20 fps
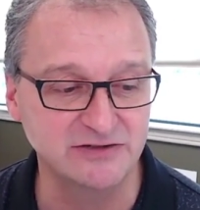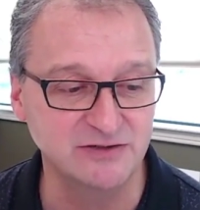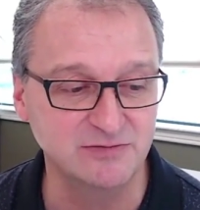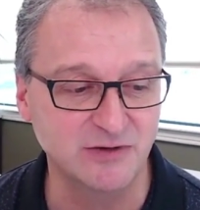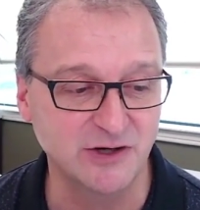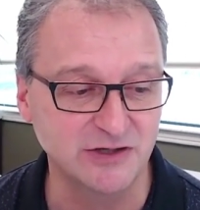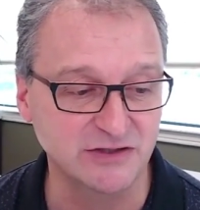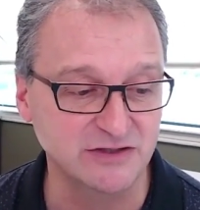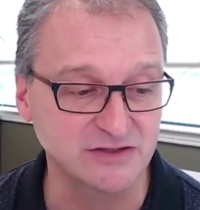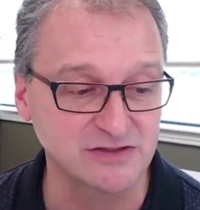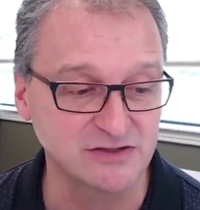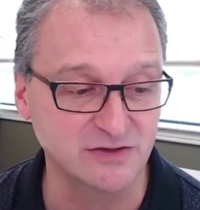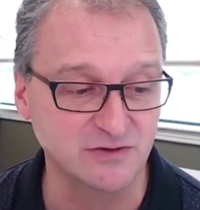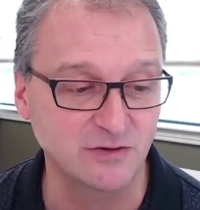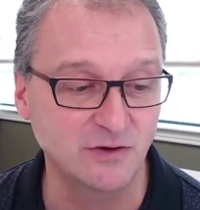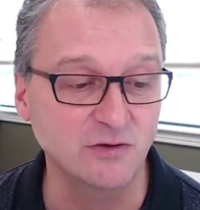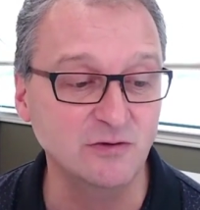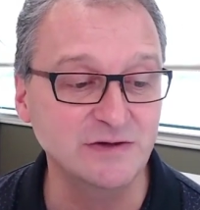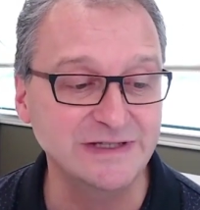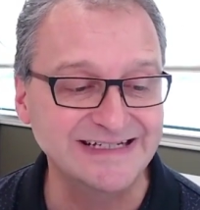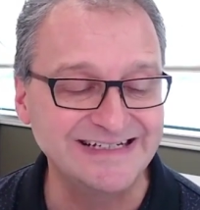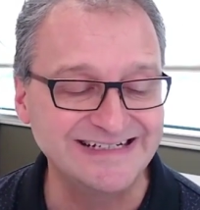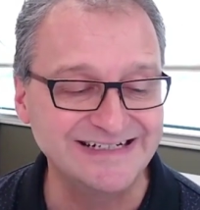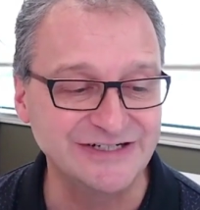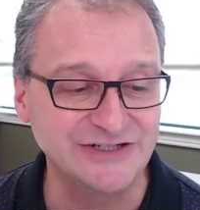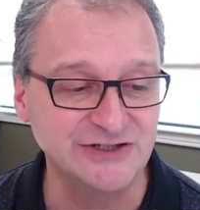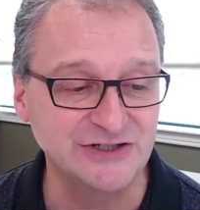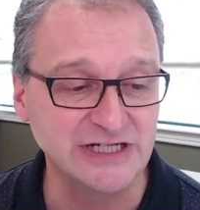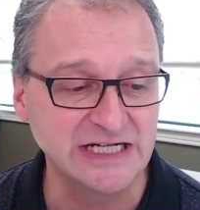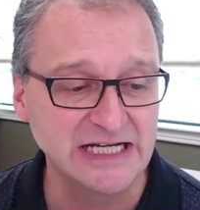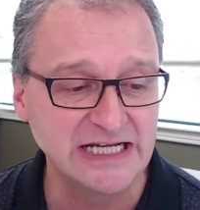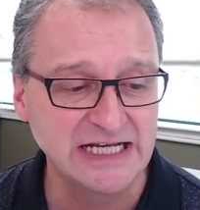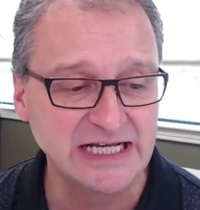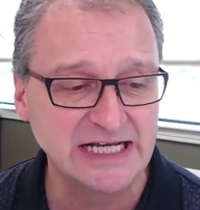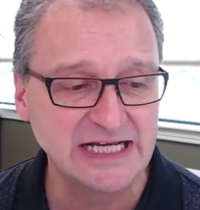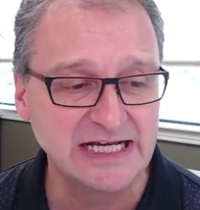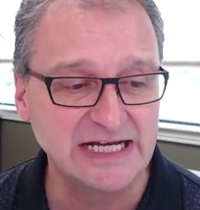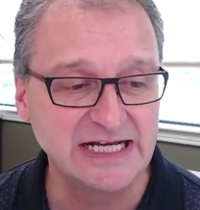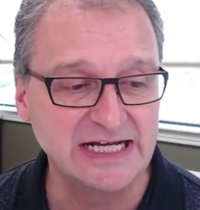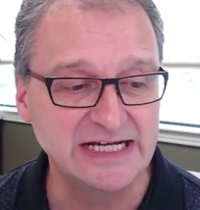to markets throughout the year,
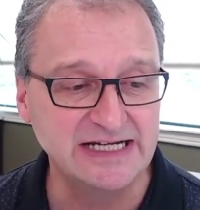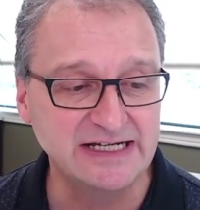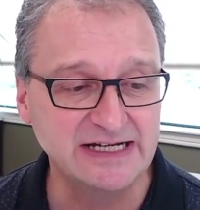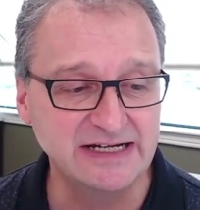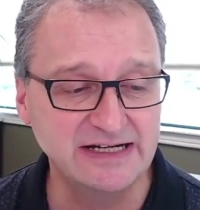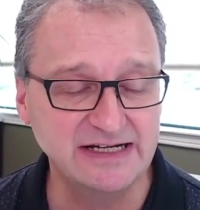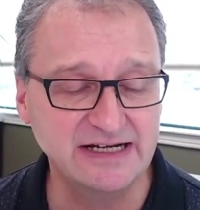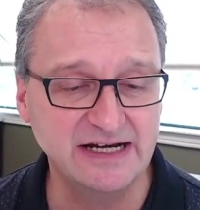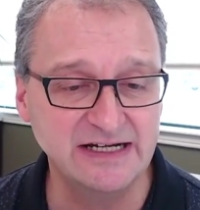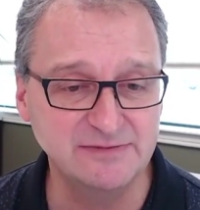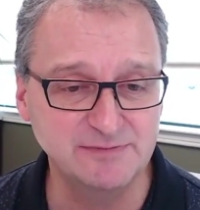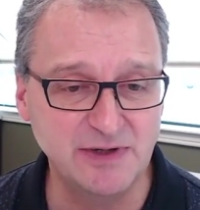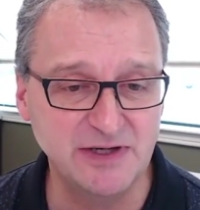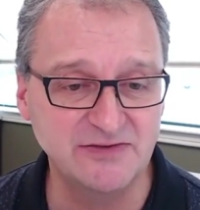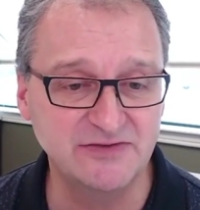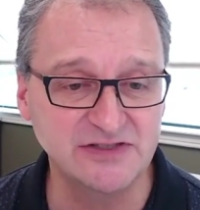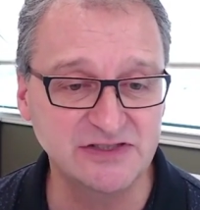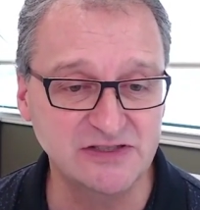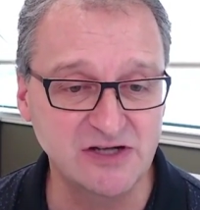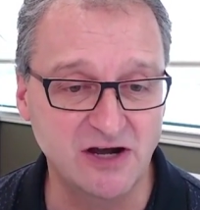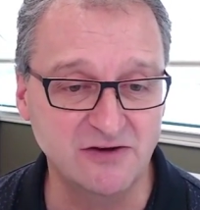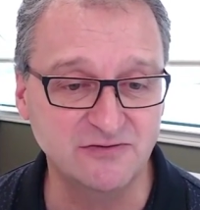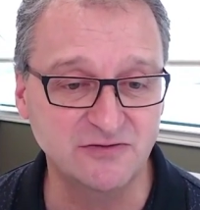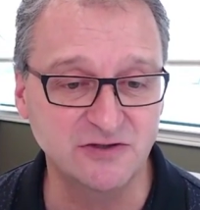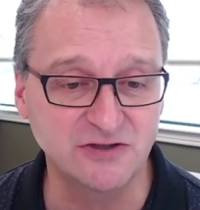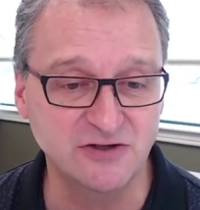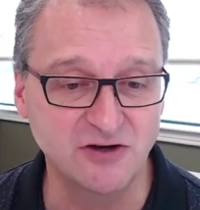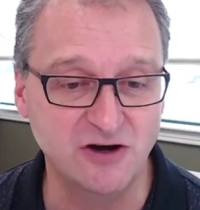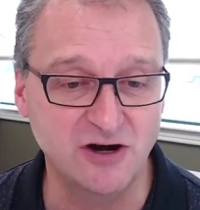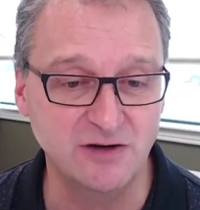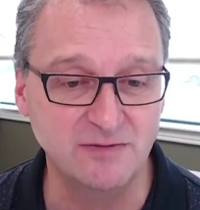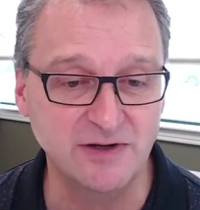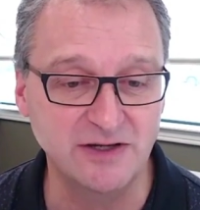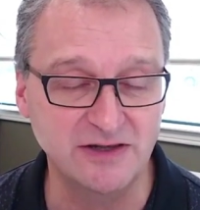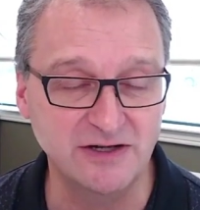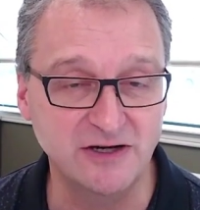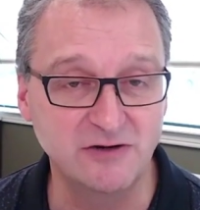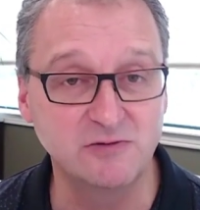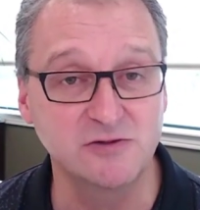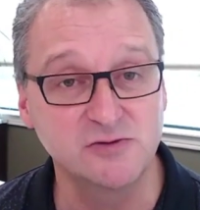and again, a bit of a softer economy
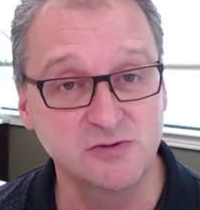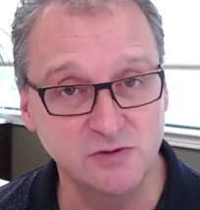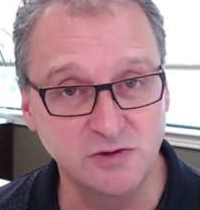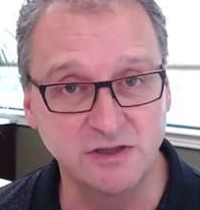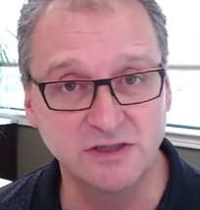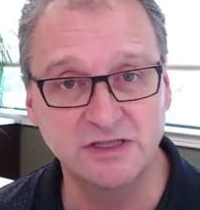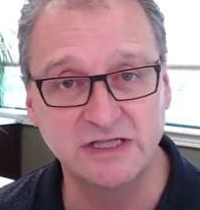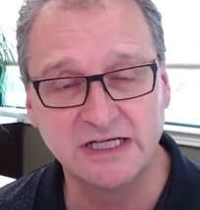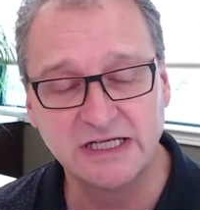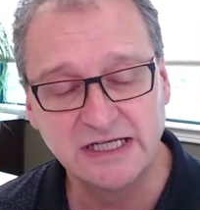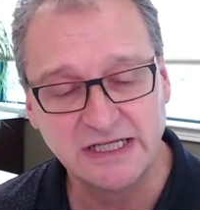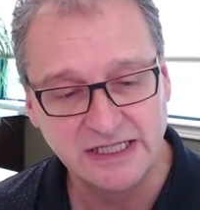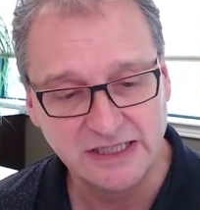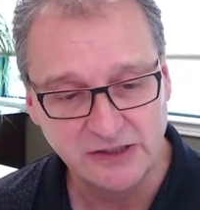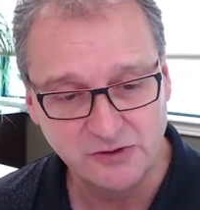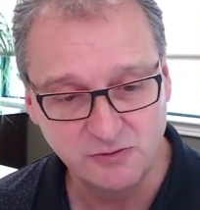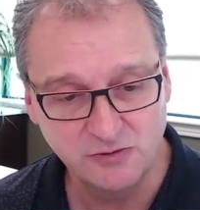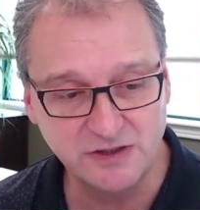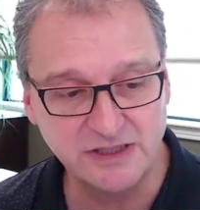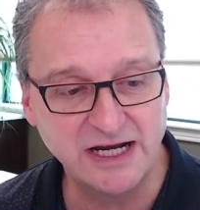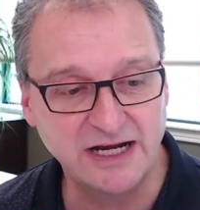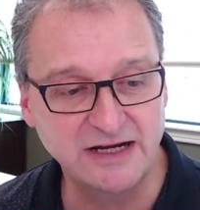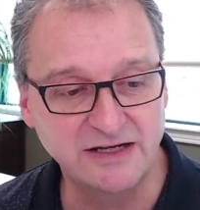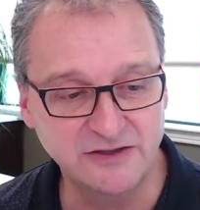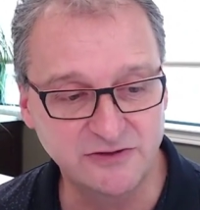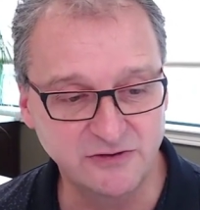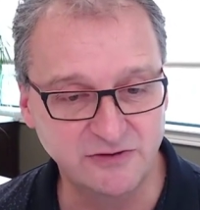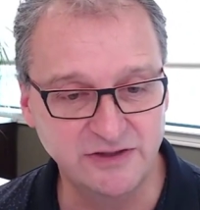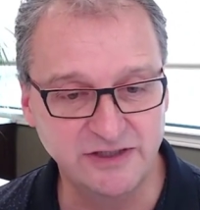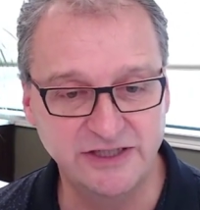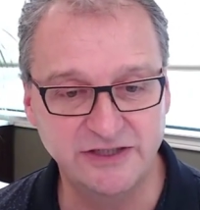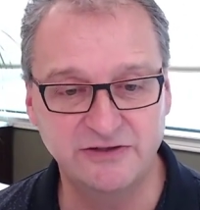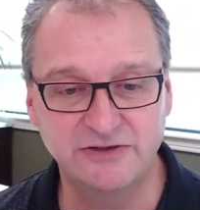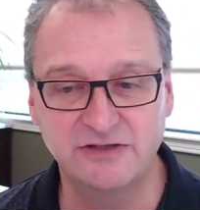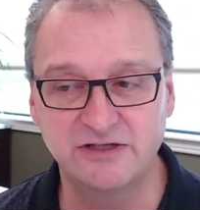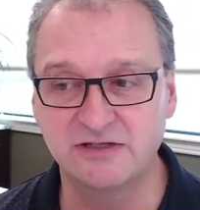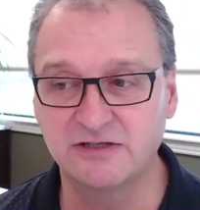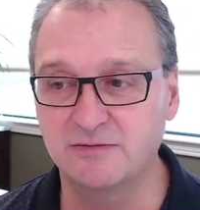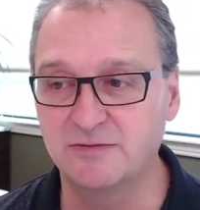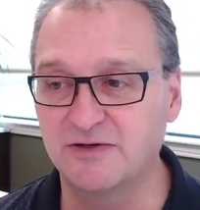there, which we'll get into here
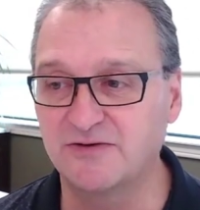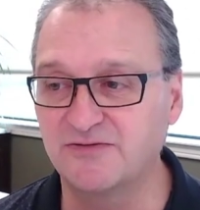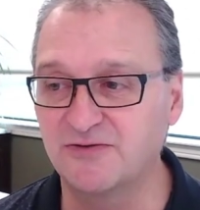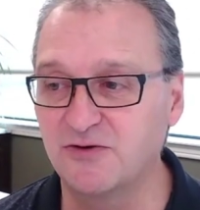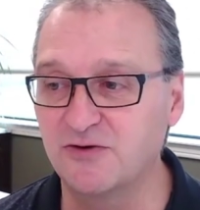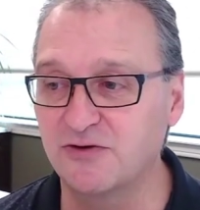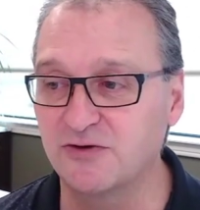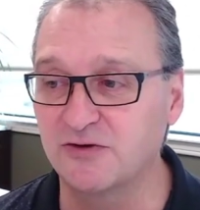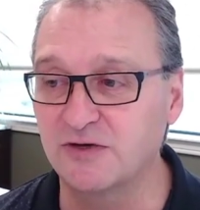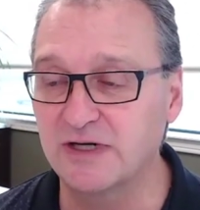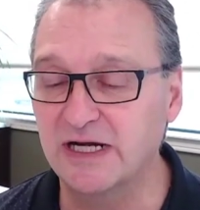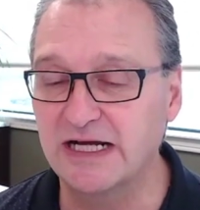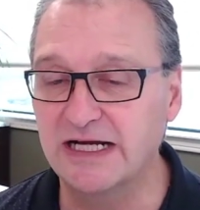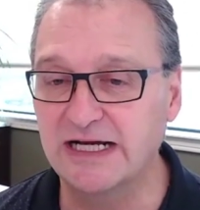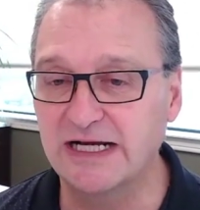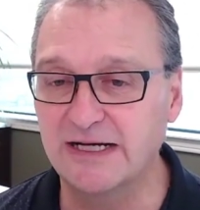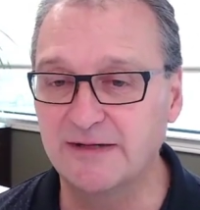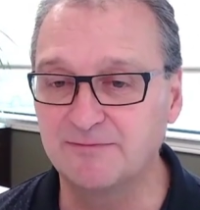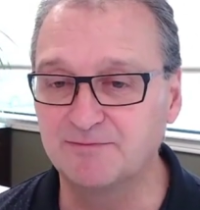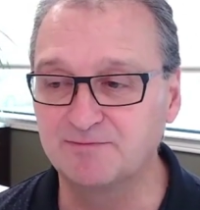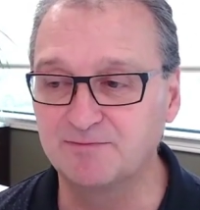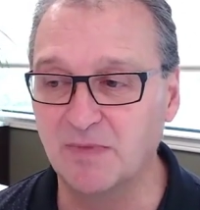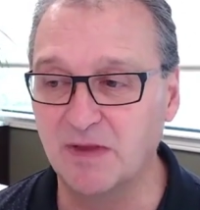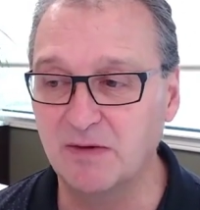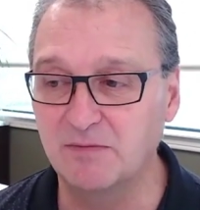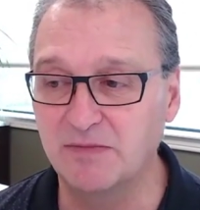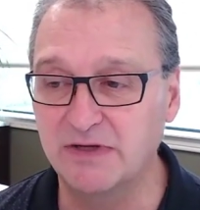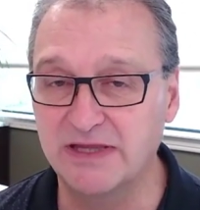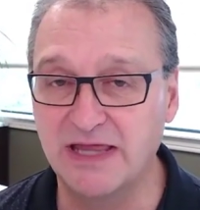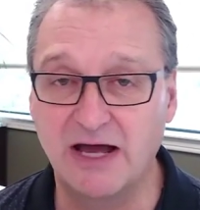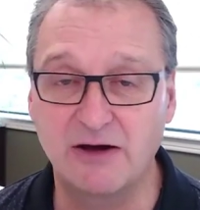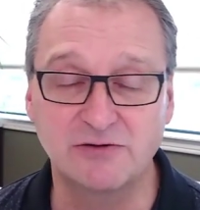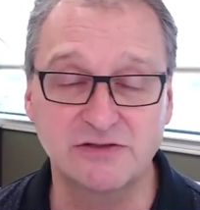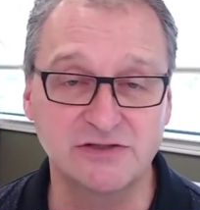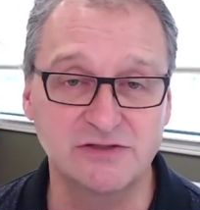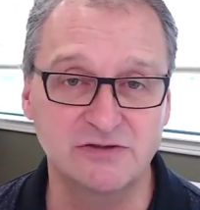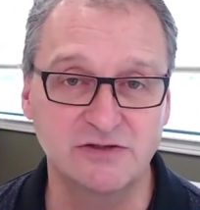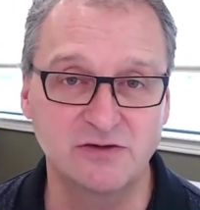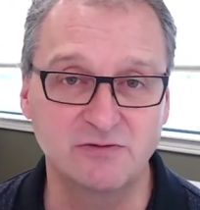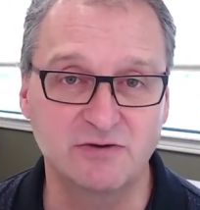in a little bit further. But that
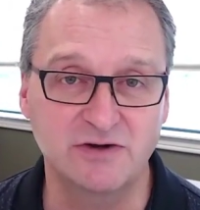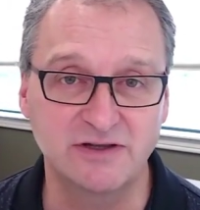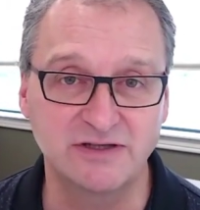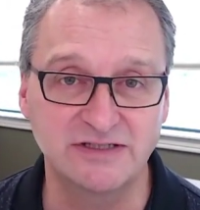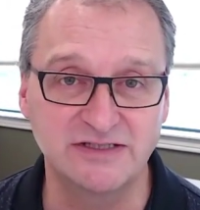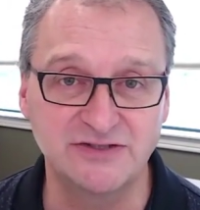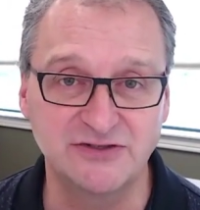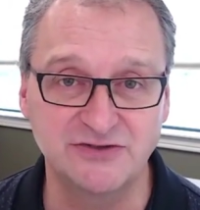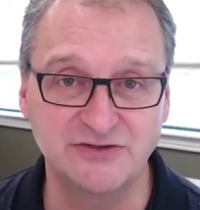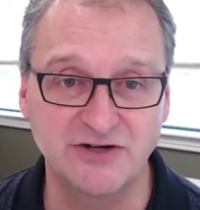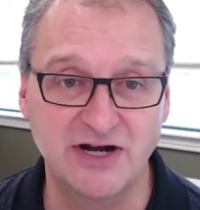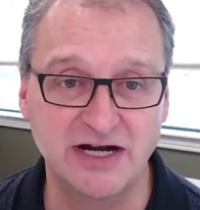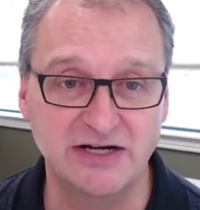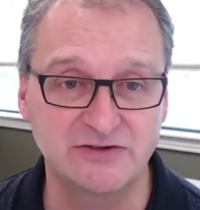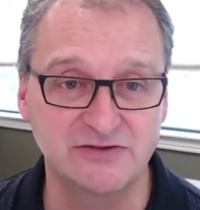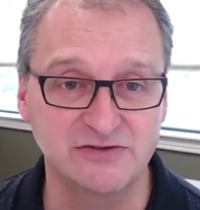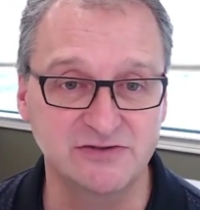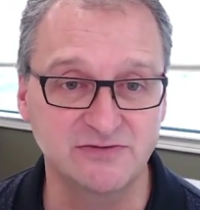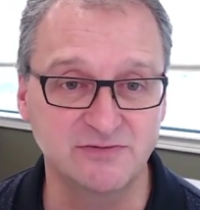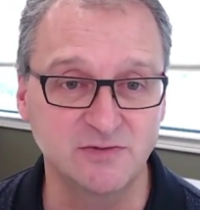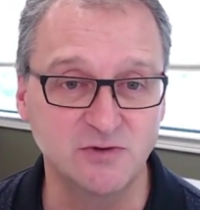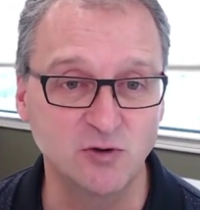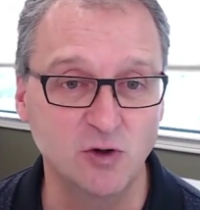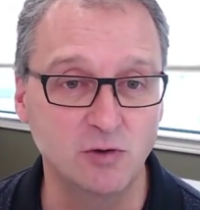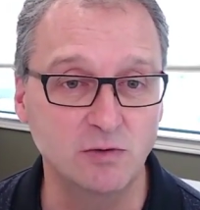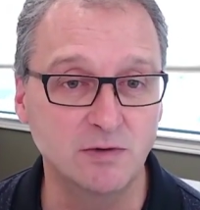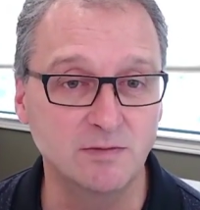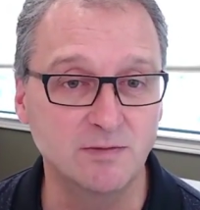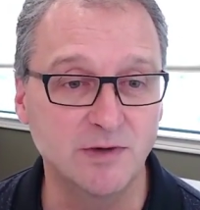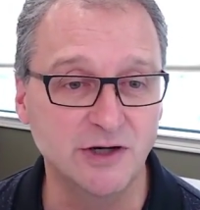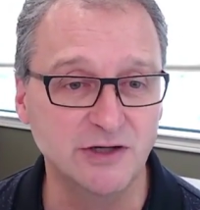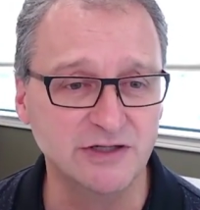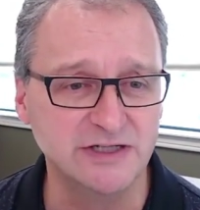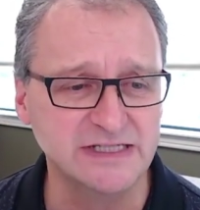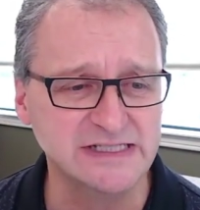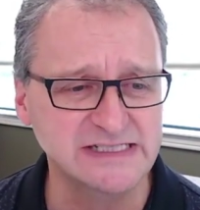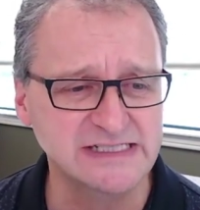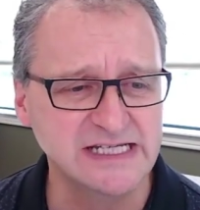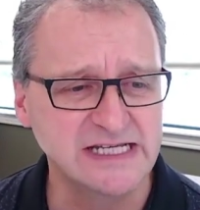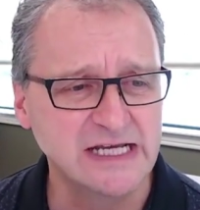was certainly one of the detractors from global
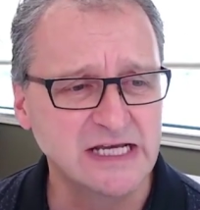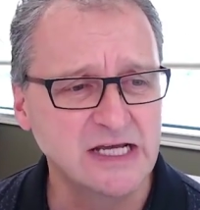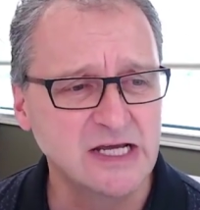markets.